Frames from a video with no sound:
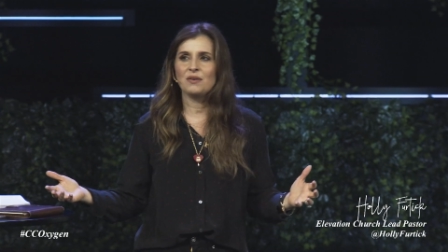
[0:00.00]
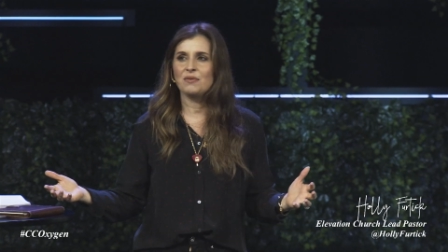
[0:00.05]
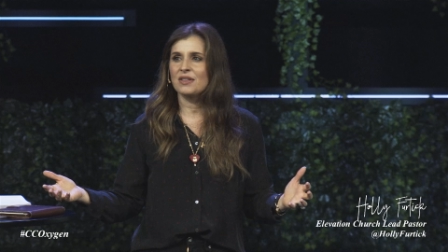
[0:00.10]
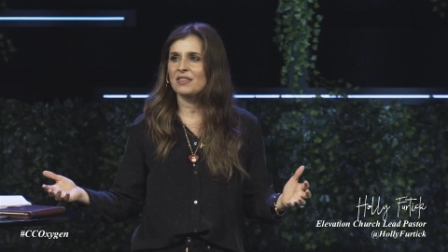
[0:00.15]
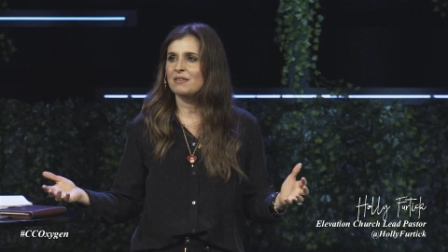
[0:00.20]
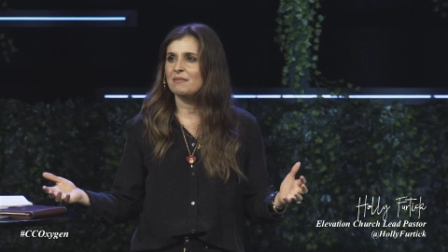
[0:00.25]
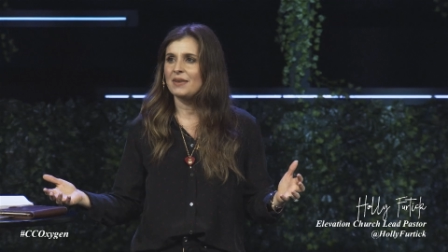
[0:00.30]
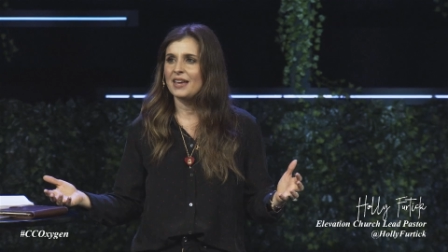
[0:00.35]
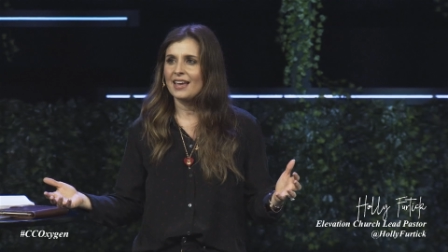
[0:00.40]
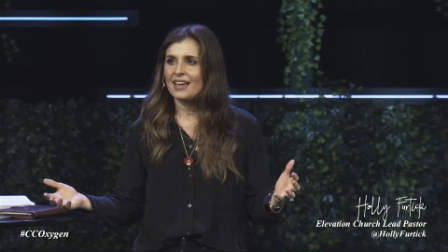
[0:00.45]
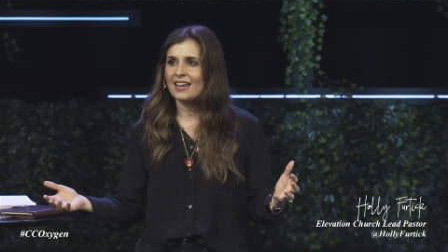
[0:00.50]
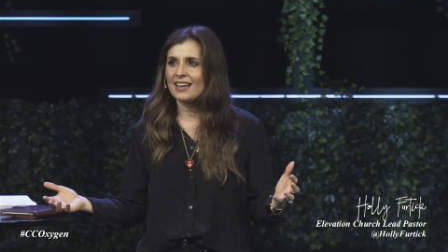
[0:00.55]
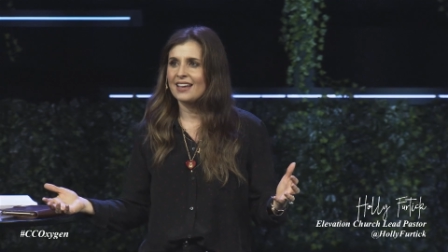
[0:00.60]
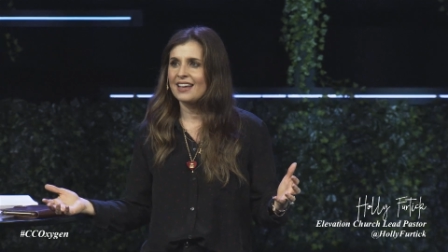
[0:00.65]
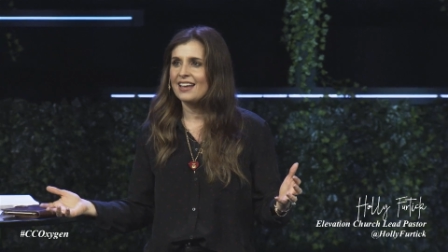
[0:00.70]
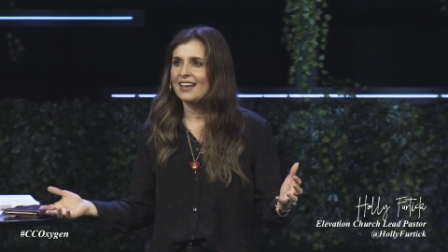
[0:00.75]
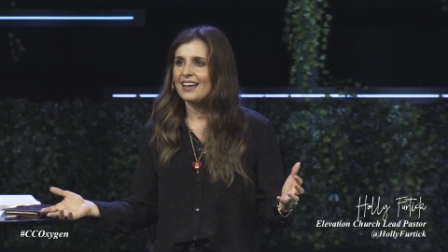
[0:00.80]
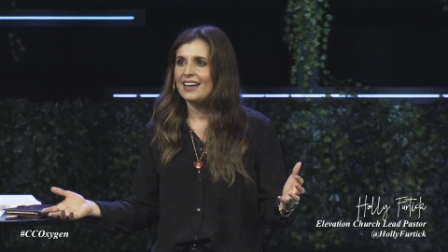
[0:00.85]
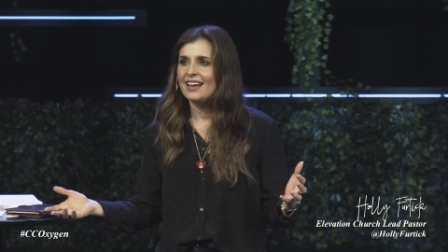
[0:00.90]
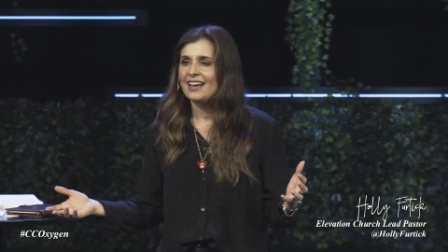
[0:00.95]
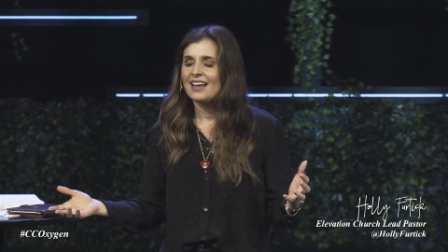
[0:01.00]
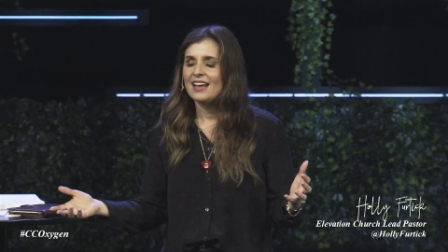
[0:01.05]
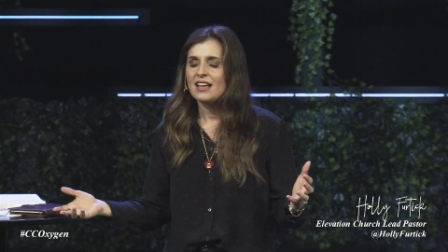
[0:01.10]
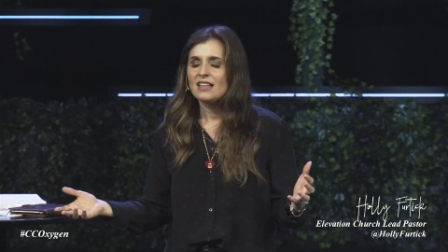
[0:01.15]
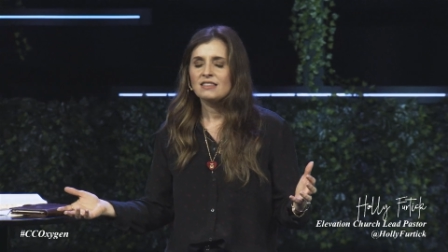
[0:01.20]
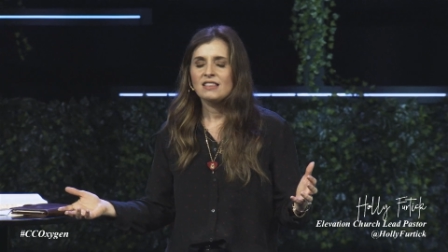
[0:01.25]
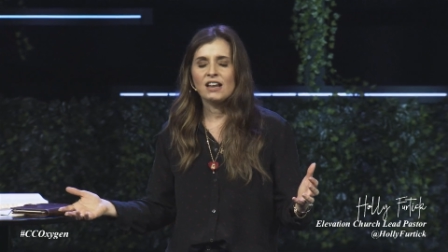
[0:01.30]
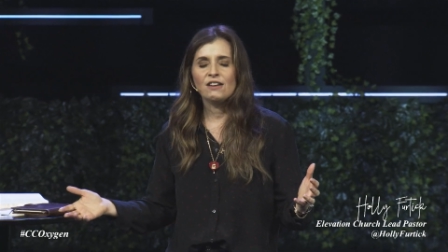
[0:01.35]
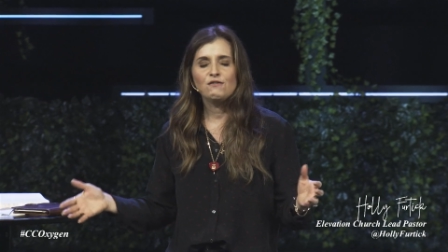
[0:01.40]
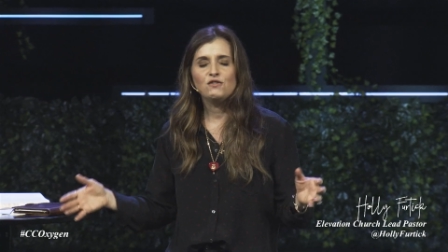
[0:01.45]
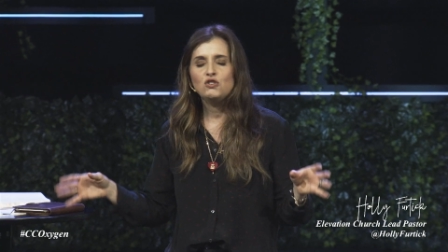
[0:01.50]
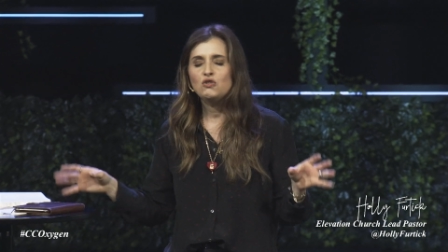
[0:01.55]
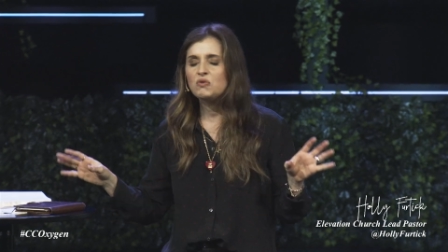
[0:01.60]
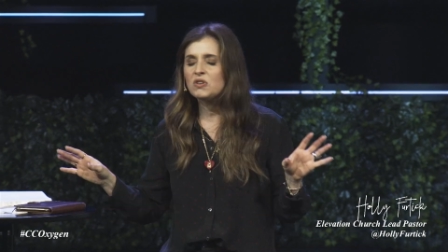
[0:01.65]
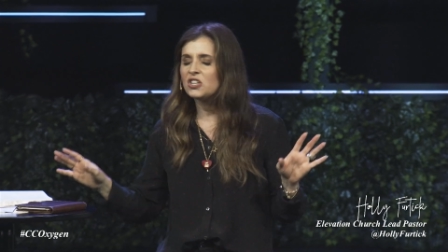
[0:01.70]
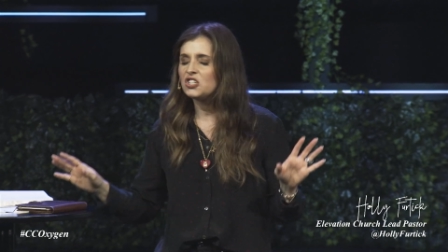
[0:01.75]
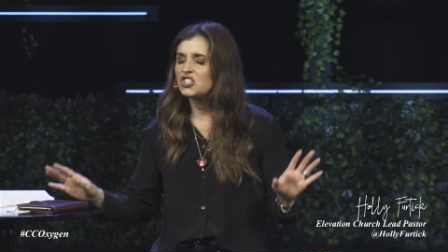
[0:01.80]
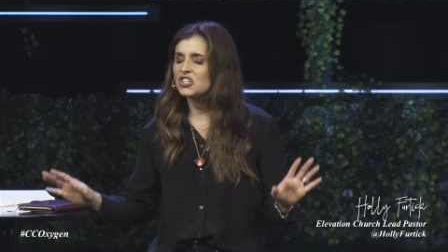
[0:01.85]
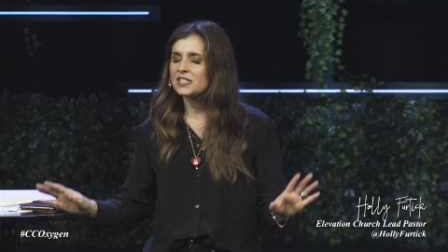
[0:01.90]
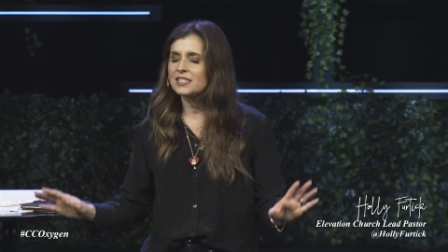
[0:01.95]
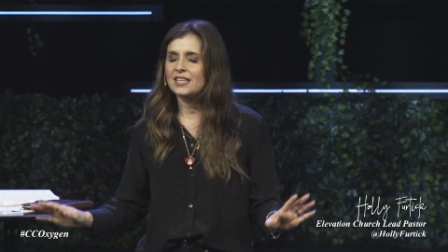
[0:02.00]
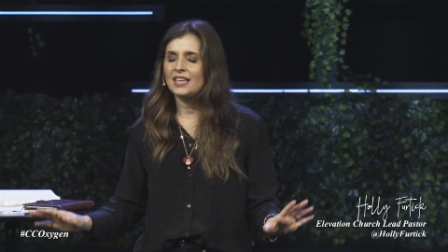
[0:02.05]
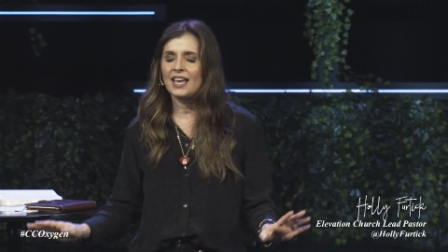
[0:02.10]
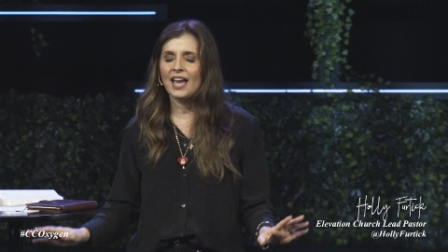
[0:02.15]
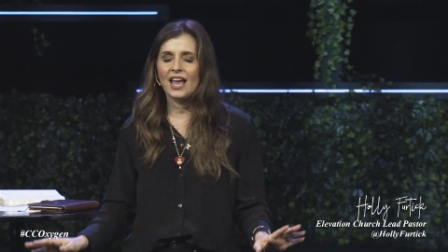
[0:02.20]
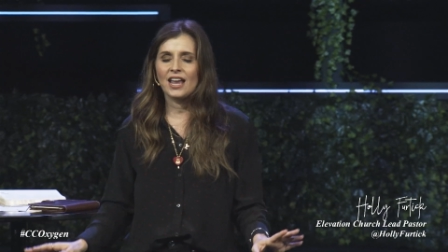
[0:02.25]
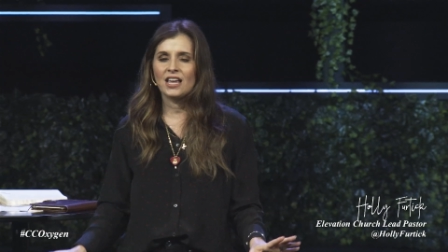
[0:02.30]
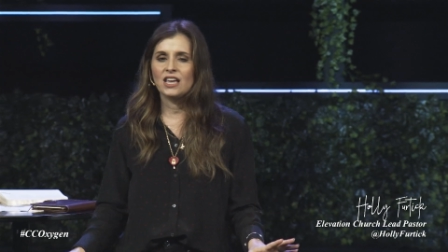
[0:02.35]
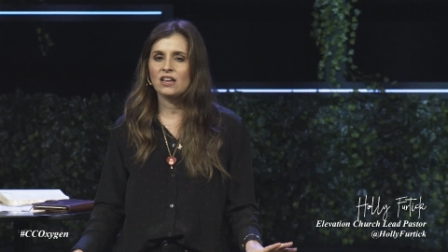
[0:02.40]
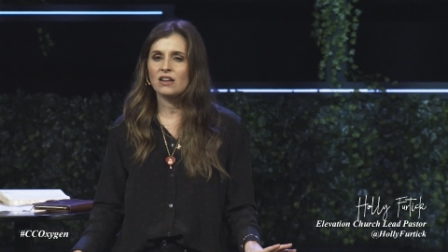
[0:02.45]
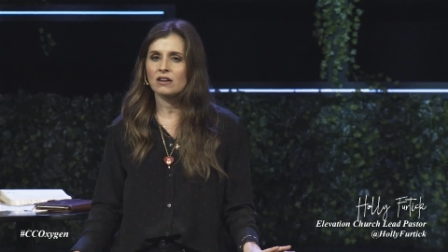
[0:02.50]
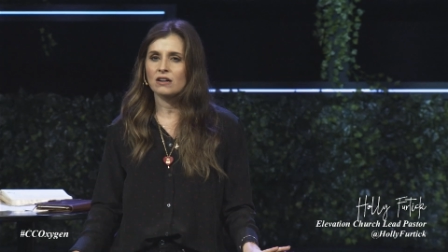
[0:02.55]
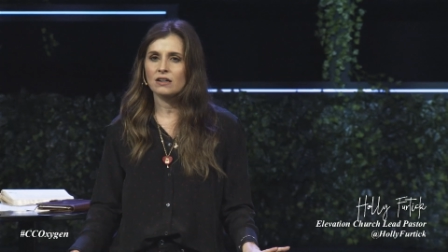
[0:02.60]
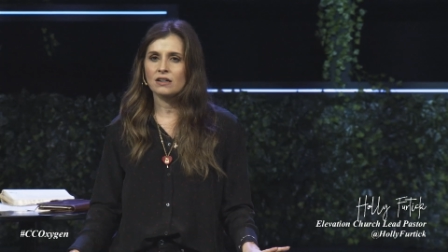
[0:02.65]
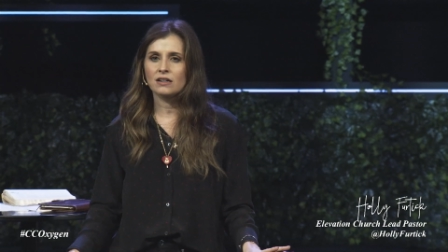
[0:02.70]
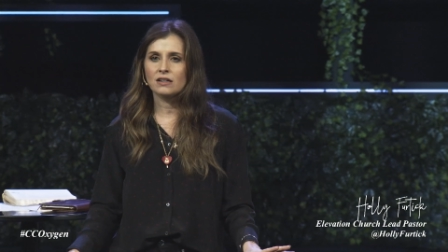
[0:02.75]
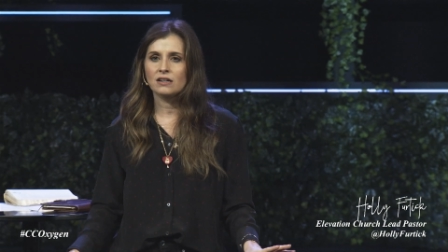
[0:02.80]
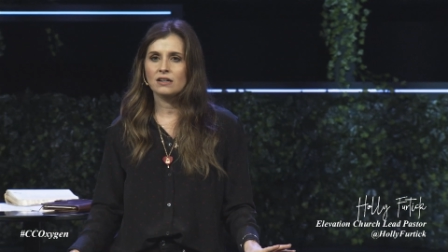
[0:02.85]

with me that if you can just get here,